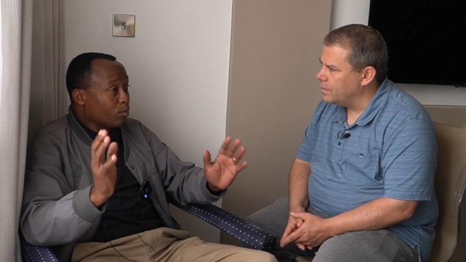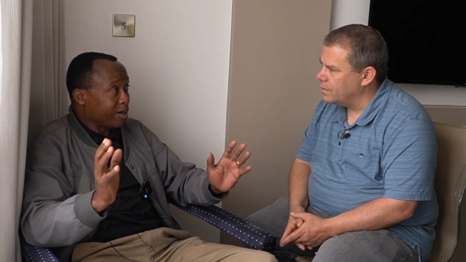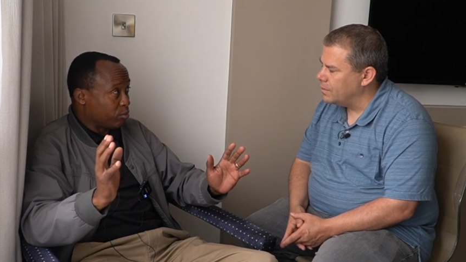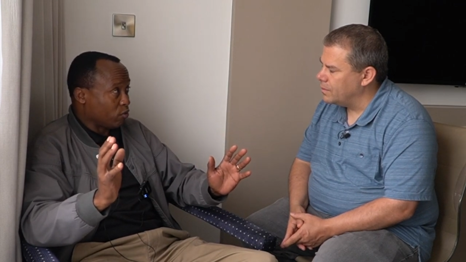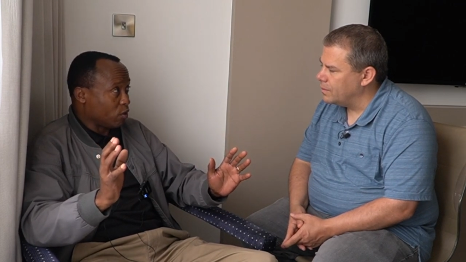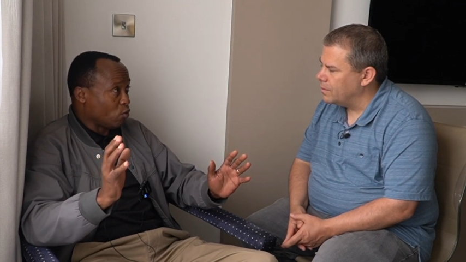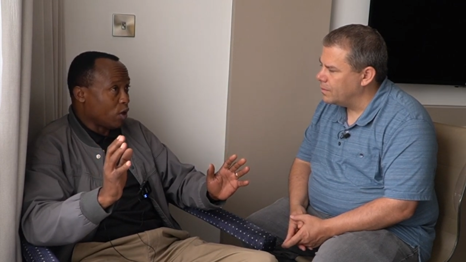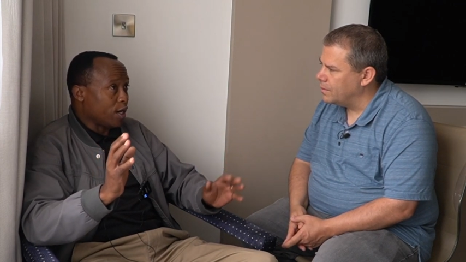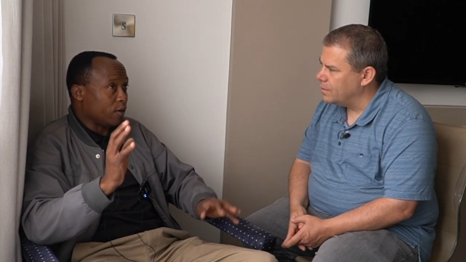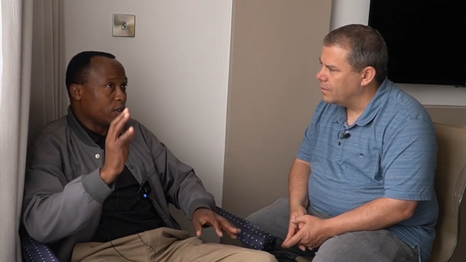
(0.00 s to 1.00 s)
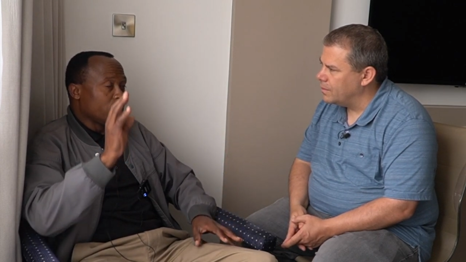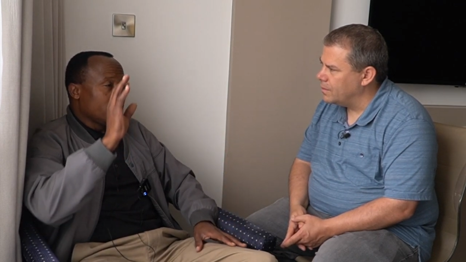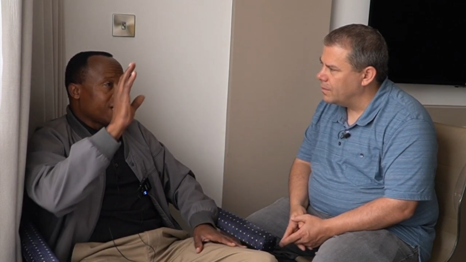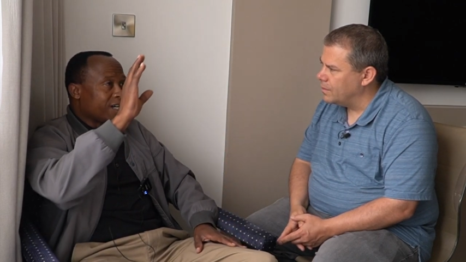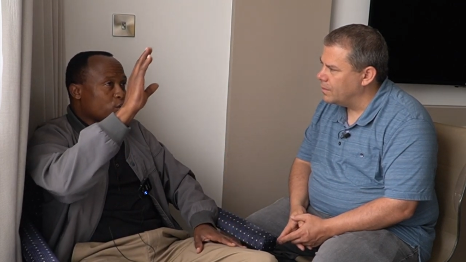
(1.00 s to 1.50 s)
Speaker 1: map of the world,
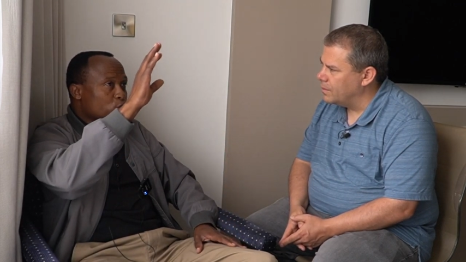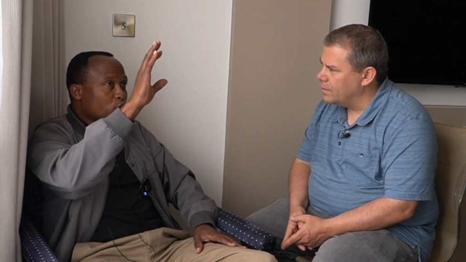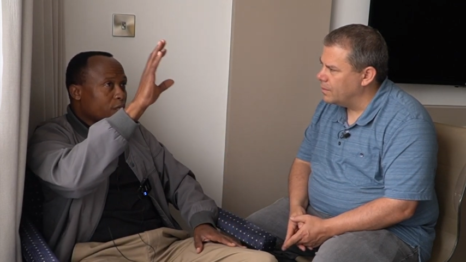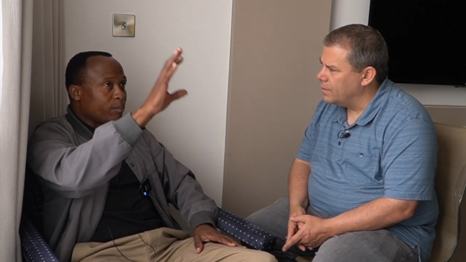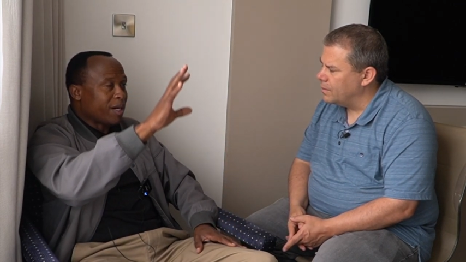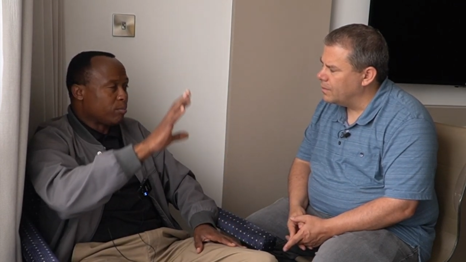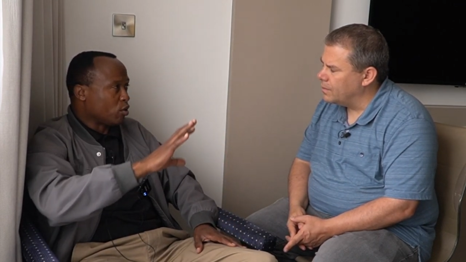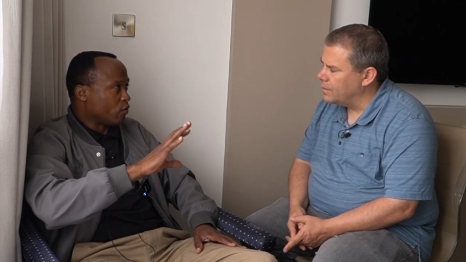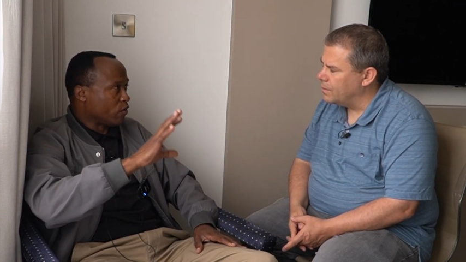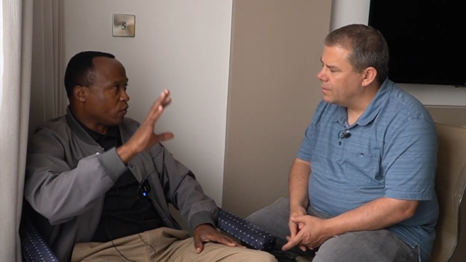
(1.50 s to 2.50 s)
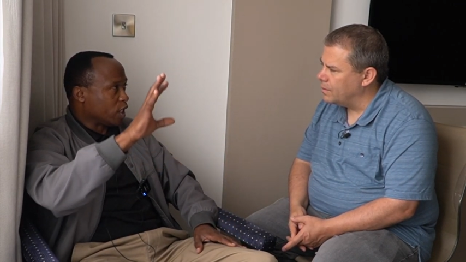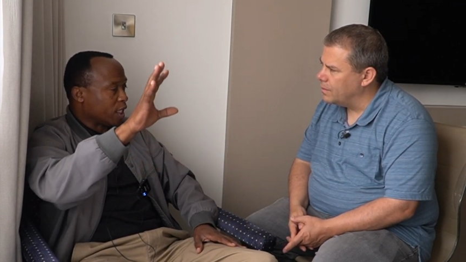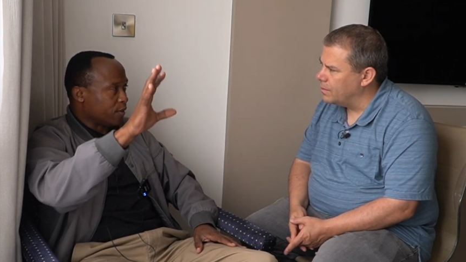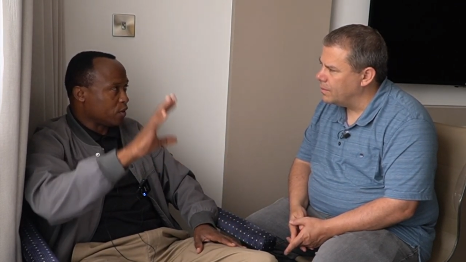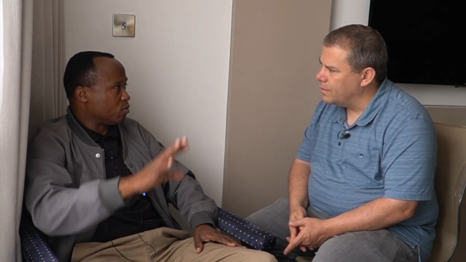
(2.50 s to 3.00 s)
and also the map of African
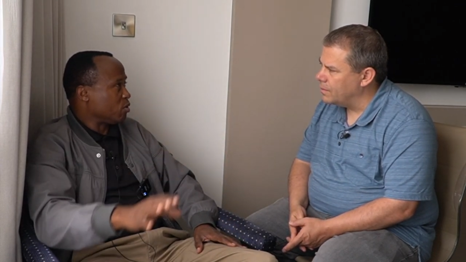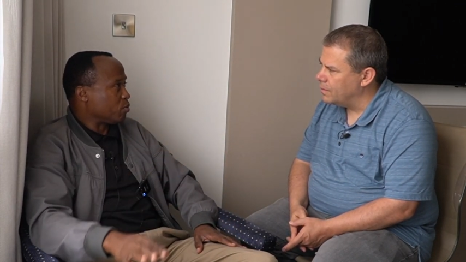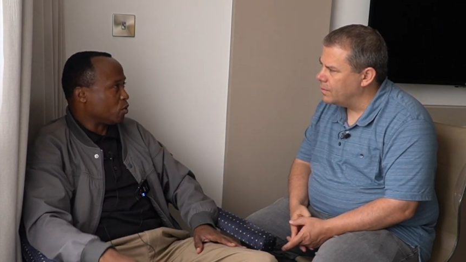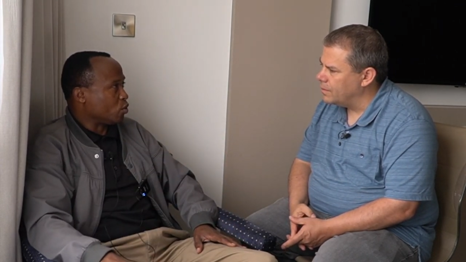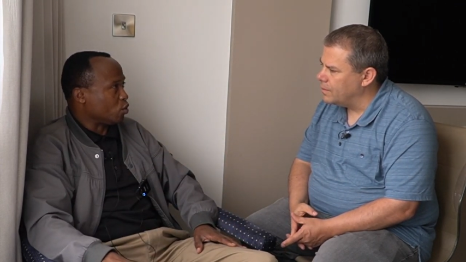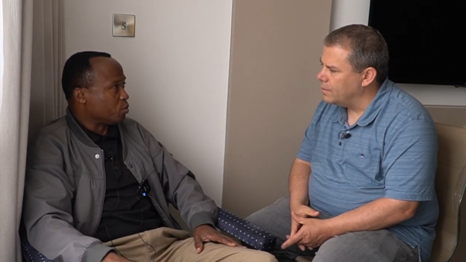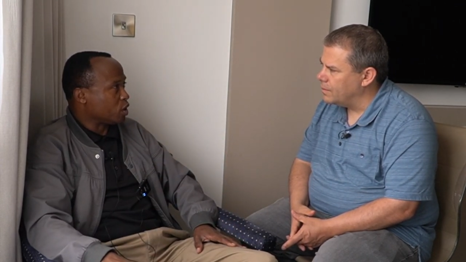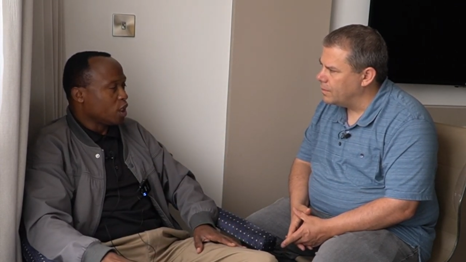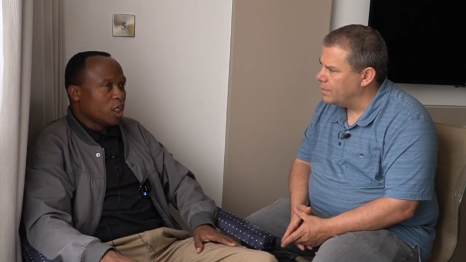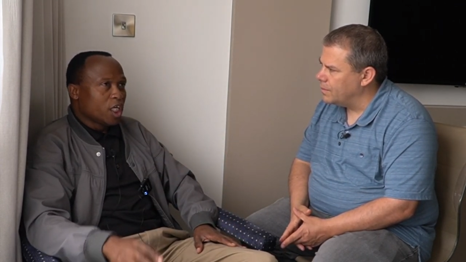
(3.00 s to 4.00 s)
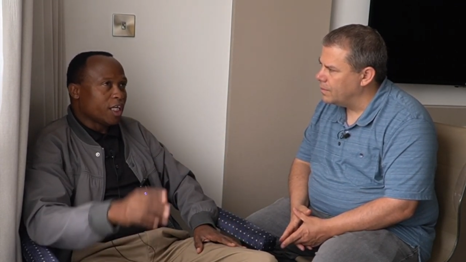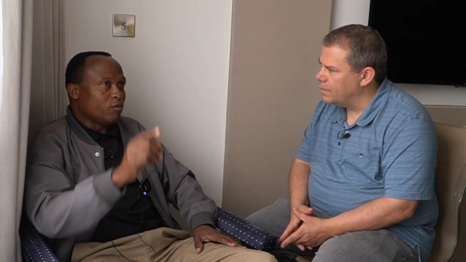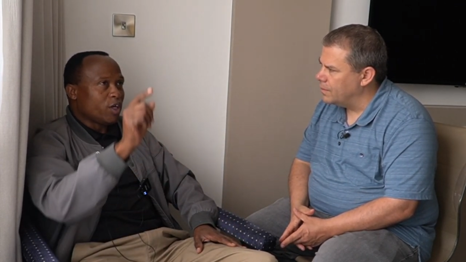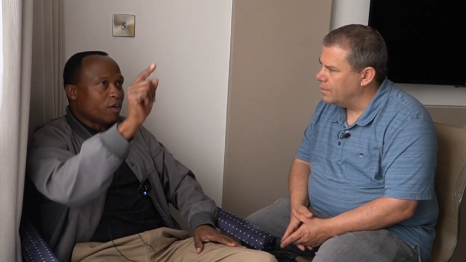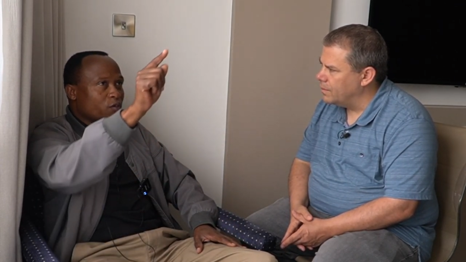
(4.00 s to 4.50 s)
rich people groups, and we
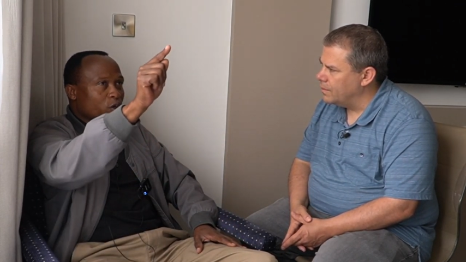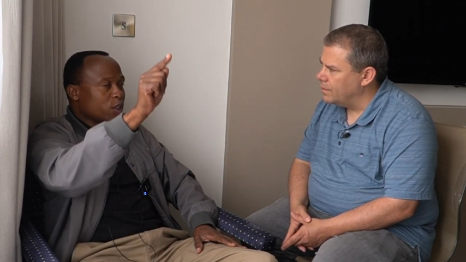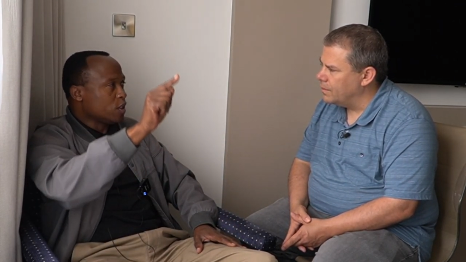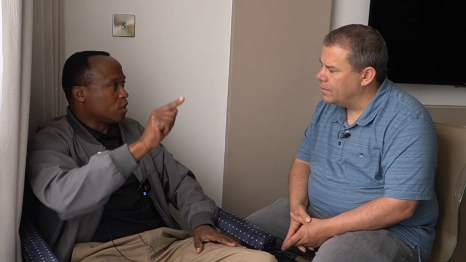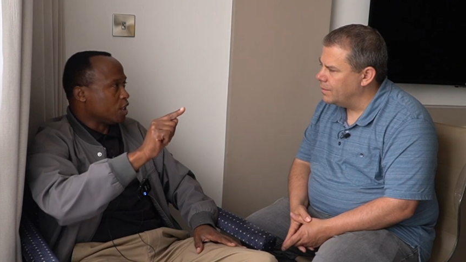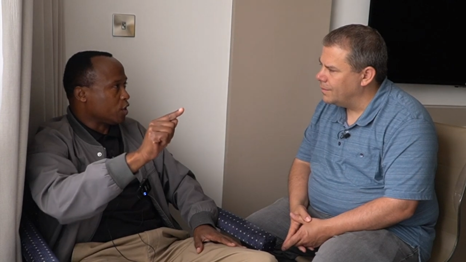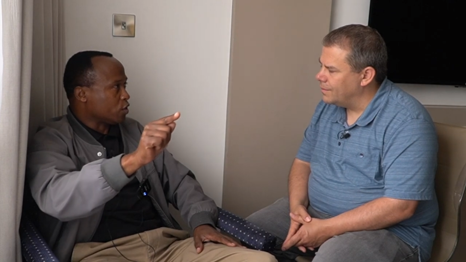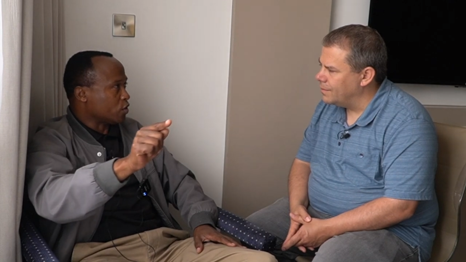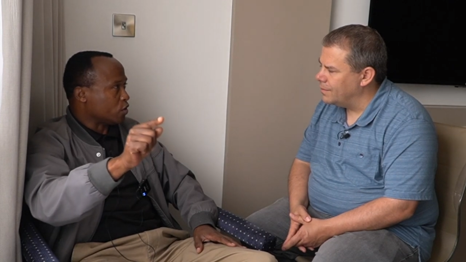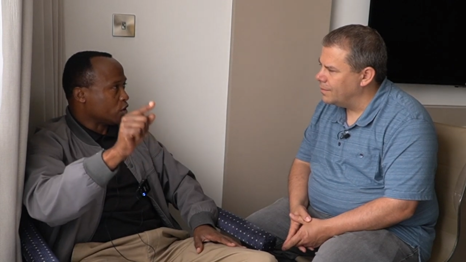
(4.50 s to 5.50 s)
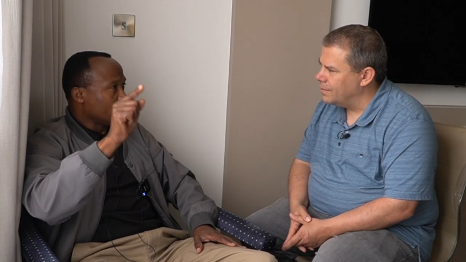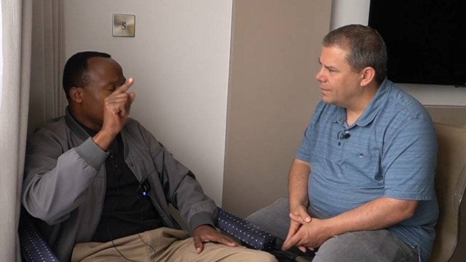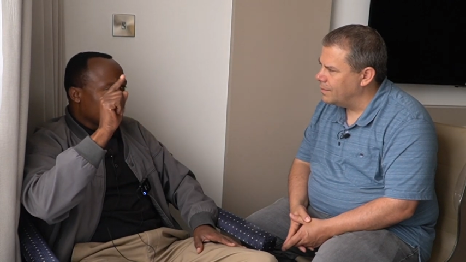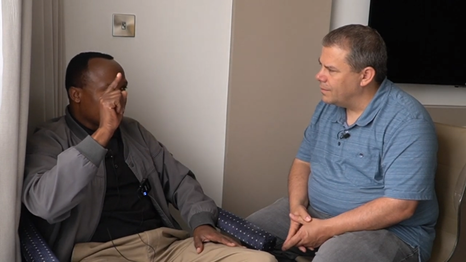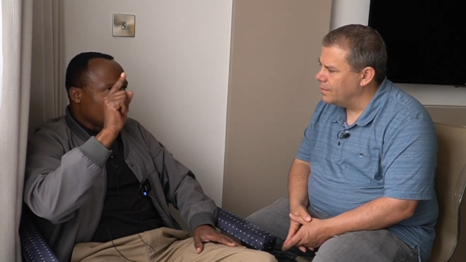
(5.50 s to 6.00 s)
have all these nations,
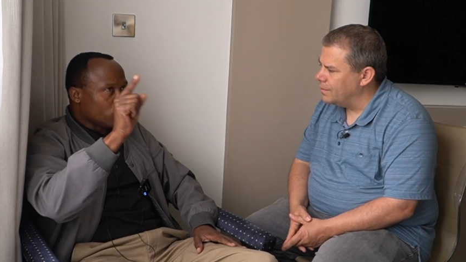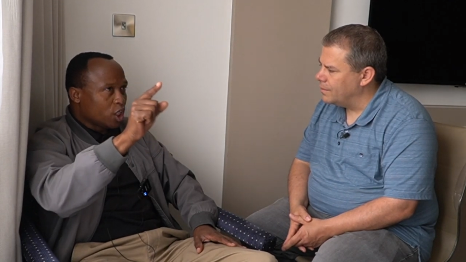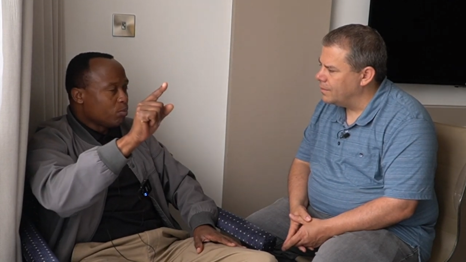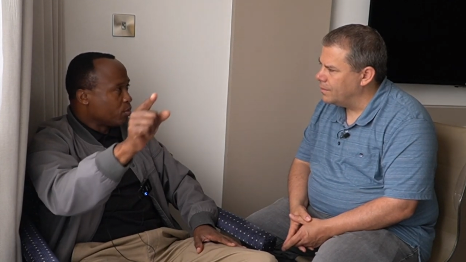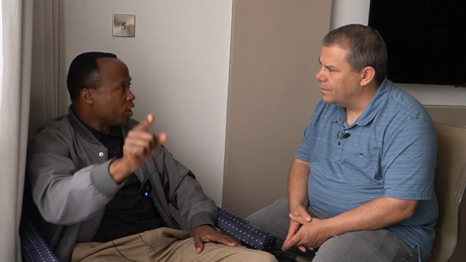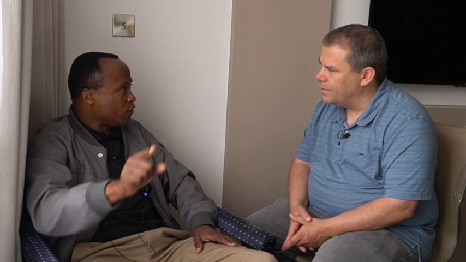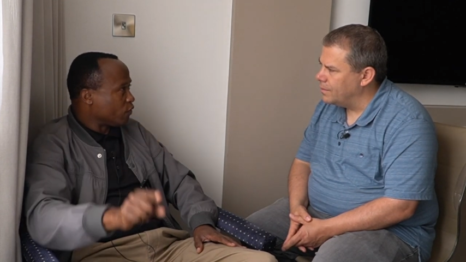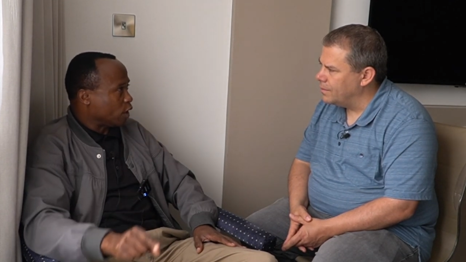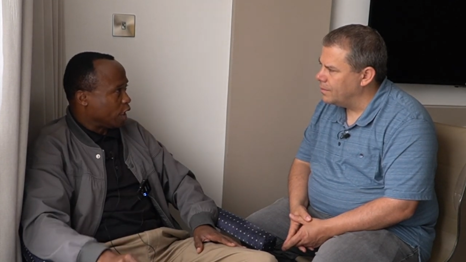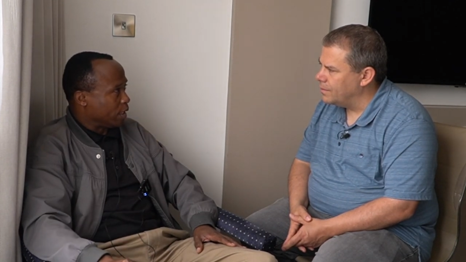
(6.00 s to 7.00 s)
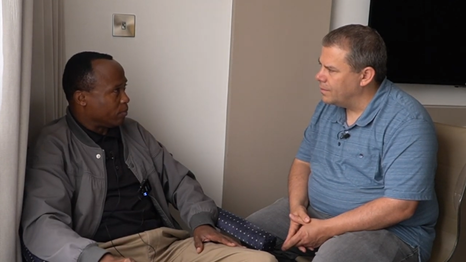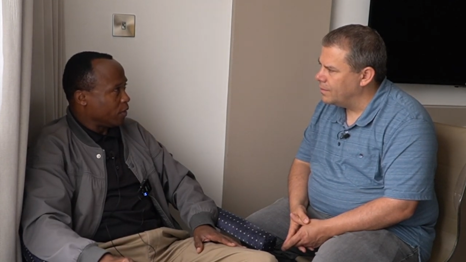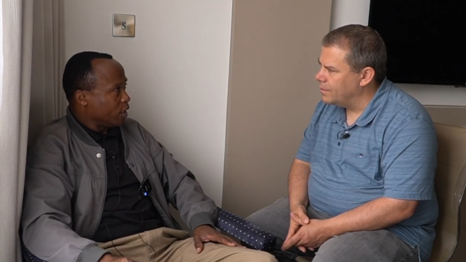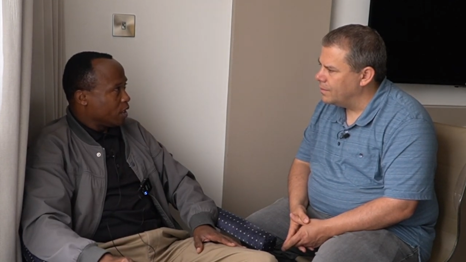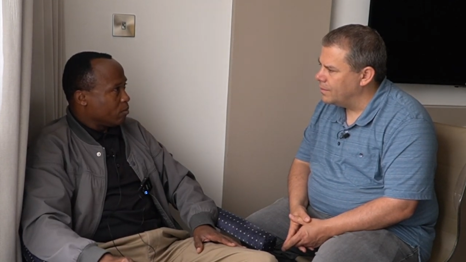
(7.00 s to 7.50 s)
and we keep praying for them.
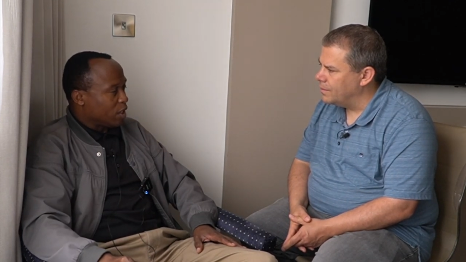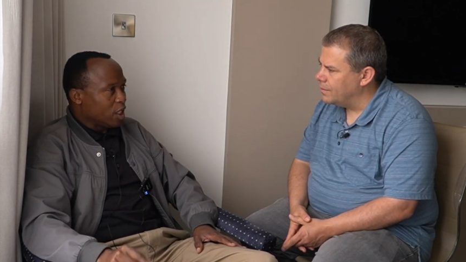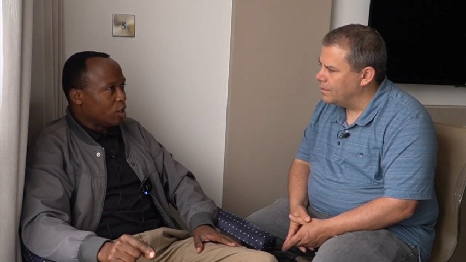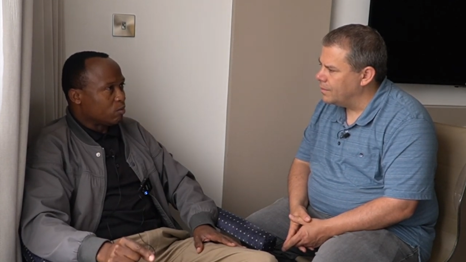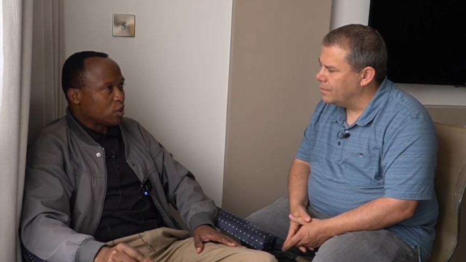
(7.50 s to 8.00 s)
But now I'm